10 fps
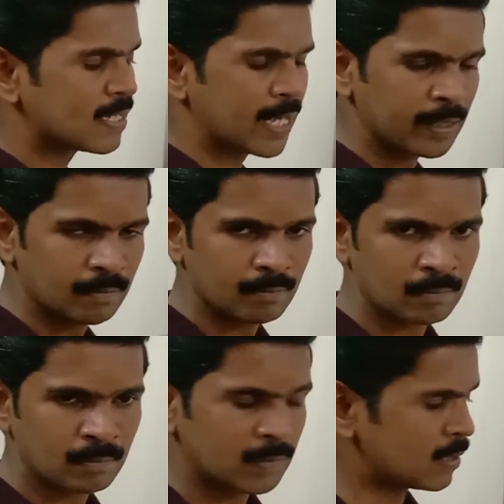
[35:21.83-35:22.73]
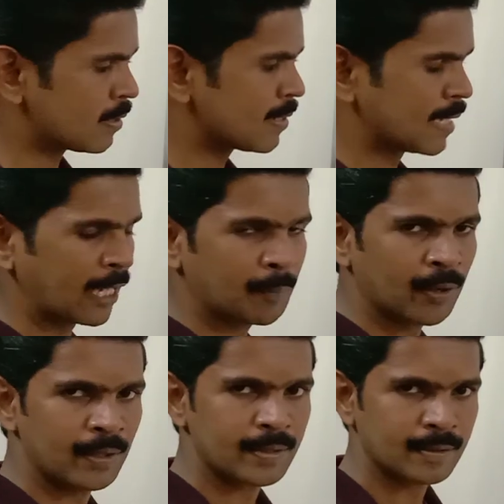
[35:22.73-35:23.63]
chain. This is the second
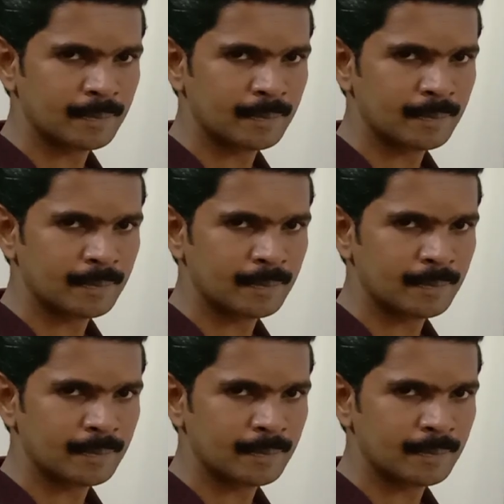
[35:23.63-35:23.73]
point.